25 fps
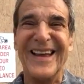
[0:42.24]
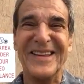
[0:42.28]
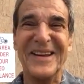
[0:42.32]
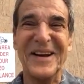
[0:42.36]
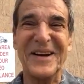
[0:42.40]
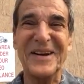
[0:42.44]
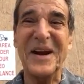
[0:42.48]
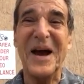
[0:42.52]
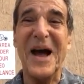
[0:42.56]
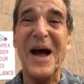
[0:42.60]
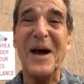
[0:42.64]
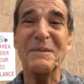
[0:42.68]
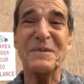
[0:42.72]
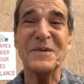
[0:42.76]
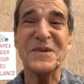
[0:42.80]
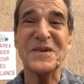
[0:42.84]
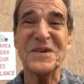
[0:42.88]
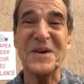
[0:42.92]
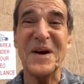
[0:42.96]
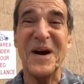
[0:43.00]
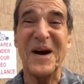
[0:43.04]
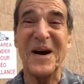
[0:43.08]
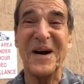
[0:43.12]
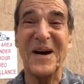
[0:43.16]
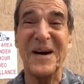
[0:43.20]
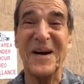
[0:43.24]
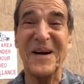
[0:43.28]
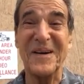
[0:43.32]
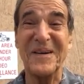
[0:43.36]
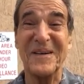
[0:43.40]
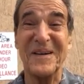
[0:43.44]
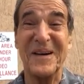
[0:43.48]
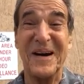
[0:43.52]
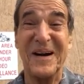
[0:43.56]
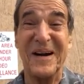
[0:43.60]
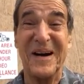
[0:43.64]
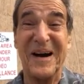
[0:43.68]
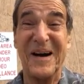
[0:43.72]
the cops are,
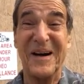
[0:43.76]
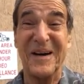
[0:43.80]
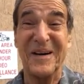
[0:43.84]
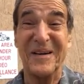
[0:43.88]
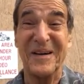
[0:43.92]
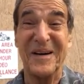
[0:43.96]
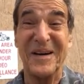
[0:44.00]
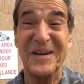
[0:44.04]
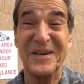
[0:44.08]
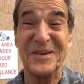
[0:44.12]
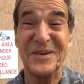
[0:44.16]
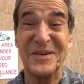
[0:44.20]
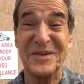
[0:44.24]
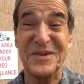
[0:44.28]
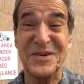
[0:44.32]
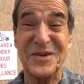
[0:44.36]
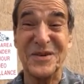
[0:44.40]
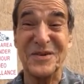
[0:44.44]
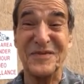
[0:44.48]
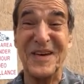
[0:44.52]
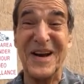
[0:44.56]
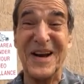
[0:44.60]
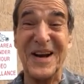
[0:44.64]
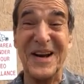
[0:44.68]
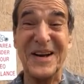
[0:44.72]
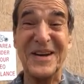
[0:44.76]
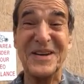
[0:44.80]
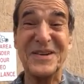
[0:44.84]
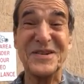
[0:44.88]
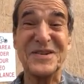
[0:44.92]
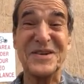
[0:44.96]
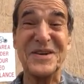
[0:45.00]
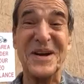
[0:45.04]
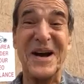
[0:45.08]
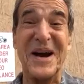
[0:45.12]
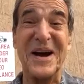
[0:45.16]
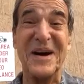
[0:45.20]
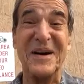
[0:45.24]
are under surveillance
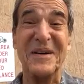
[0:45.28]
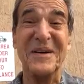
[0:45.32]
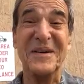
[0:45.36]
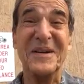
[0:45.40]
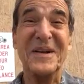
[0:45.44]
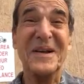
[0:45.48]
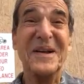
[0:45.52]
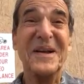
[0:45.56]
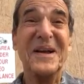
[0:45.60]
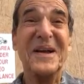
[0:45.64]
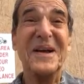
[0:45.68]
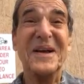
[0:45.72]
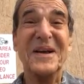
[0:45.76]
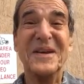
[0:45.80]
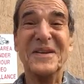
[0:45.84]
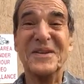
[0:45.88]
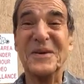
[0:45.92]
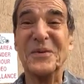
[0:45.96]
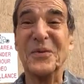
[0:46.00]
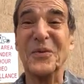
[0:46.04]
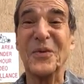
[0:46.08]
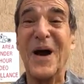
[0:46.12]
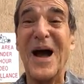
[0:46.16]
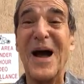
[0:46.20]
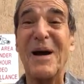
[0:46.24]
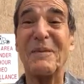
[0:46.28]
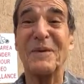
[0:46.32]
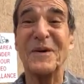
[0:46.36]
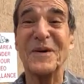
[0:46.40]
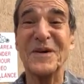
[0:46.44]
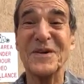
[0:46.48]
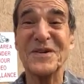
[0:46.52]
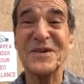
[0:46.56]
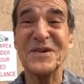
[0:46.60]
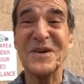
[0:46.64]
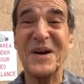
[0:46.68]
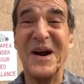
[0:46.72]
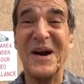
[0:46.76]
now. The
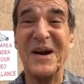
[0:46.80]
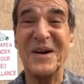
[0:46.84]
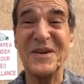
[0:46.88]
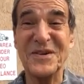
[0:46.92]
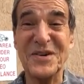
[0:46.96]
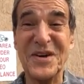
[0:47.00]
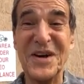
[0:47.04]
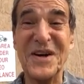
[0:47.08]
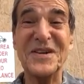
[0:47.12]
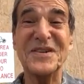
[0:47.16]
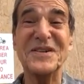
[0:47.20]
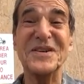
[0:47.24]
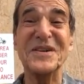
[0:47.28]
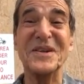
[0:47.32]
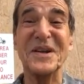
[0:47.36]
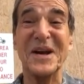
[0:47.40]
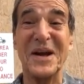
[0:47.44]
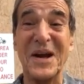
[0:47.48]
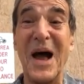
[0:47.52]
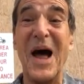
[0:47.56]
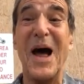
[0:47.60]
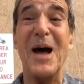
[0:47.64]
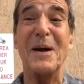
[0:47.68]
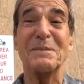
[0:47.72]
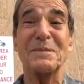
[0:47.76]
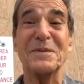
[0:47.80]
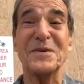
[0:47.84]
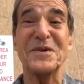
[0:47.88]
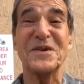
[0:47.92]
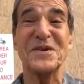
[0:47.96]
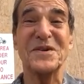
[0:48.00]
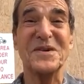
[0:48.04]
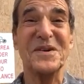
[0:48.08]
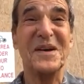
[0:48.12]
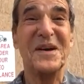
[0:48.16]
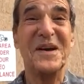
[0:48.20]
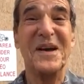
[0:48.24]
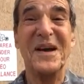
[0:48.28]
robbers are chasing the
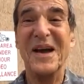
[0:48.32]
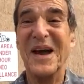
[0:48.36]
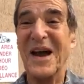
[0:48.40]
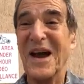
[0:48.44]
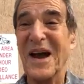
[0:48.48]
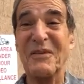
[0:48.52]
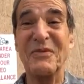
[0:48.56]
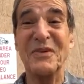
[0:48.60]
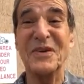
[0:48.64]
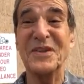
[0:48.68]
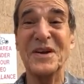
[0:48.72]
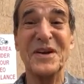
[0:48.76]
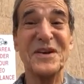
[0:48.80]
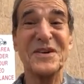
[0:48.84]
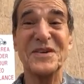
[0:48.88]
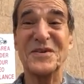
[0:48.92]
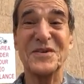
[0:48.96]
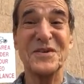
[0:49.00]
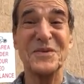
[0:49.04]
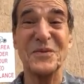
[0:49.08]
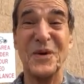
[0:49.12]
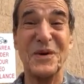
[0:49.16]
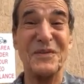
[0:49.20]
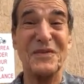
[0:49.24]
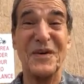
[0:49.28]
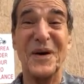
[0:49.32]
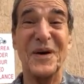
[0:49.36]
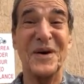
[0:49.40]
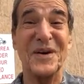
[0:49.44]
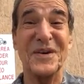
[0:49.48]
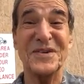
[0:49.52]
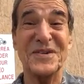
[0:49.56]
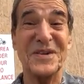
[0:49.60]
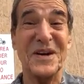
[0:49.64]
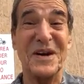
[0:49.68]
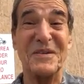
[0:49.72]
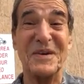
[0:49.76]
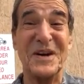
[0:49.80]
cops. Everything's
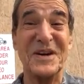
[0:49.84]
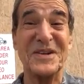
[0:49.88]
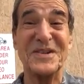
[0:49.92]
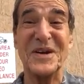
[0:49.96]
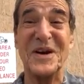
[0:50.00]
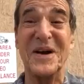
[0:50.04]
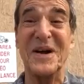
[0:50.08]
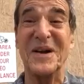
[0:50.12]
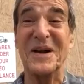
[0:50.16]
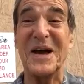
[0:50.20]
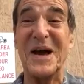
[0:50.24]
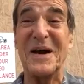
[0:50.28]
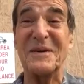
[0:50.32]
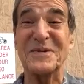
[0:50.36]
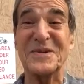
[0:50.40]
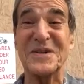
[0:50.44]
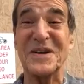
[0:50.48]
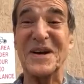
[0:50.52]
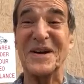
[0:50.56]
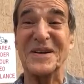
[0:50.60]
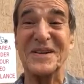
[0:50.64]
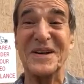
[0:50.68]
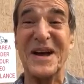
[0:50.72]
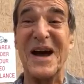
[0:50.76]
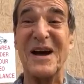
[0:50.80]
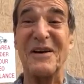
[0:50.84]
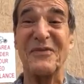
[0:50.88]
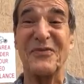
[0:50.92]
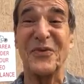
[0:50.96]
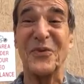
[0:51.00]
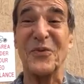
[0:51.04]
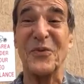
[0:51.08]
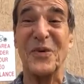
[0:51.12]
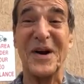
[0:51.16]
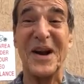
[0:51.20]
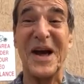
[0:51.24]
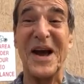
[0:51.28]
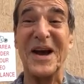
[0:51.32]
reversed. I mean, it's all upside down
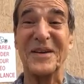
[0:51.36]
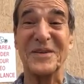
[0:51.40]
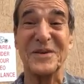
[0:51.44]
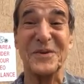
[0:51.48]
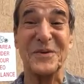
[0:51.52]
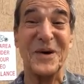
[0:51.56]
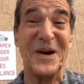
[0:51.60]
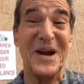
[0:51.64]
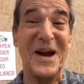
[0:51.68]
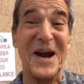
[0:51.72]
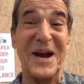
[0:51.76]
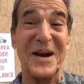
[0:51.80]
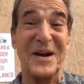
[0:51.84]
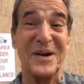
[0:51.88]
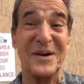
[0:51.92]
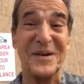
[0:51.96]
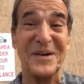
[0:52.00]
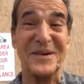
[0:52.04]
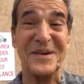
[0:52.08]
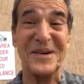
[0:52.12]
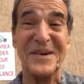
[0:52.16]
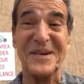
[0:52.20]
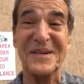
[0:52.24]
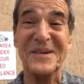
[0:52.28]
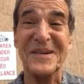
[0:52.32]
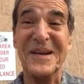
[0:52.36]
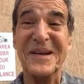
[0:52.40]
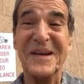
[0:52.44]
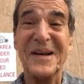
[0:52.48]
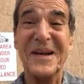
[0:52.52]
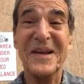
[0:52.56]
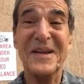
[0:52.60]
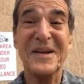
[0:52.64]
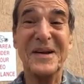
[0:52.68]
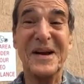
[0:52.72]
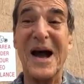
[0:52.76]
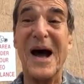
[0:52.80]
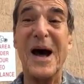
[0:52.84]
from what I, the way I learned it.
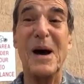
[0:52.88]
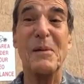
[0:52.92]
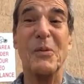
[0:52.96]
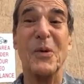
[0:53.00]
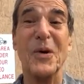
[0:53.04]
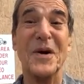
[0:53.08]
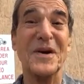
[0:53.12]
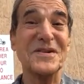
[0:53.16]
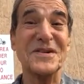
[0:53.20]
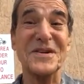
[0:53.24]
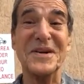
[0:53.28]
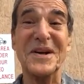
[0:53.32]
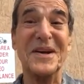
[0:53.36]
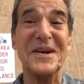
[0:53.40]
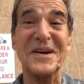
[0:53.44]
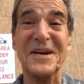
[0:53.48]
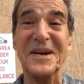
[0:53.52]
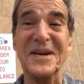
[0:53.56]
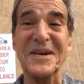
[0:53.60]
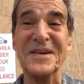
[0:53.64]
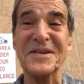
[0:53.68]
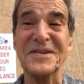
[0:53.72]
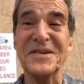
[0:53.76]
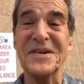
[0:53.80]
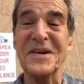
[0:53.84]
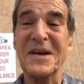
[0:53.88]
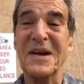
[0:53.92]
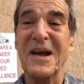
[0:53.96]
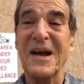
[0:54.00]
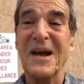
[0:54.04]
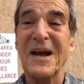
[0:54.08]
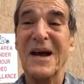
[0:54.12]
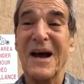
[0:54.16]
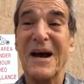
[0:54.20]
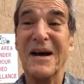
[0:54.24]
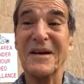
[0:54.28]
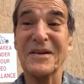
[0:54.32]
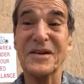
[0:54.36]
Cowboys and Indians.
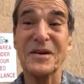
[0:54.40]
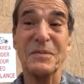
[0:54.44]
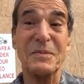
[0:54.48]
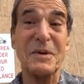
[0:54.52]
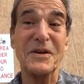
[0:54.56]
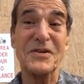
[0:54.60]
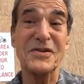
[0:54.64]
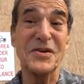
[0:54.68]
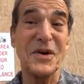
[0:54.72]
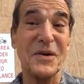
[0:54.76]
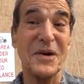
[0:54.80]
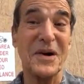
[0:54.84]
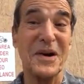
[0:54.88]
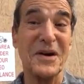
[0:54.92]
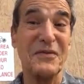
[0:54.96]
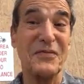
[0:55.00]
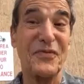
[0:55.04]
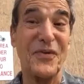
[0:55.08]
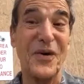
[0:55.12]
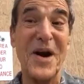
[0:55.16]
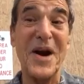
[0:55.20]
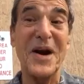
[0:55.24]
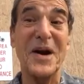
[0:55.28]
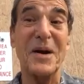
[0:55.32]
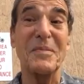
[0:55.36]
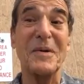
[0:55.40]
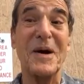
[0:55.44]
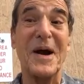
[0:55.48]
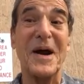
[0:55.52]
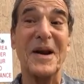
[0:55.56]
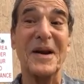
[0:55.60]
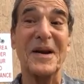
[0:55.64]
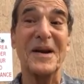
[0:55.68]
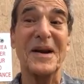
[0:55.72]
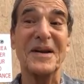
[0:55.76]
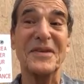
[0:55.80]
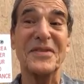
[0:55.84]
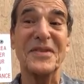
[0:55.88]
Uh, to be totally frank about
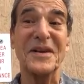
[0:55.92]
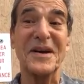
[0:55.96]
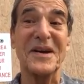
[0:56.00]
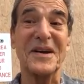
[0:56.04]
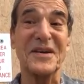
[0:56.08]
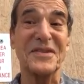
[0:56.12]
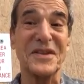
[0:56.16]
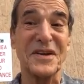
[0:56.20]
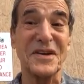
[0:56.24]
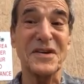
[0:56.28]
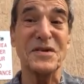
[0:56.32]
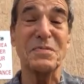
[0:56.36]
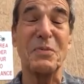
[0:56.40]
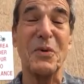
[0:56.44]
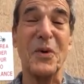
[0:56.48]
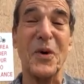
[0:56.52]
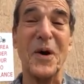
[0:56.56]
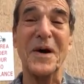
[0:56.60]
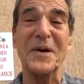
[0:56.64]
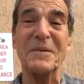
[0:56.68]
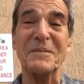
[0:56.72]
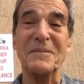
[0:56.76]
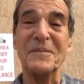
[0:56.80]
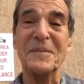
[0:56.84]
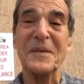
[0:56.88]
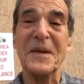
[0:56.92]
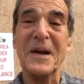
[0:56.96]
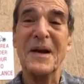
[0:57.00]
it, I think at this point,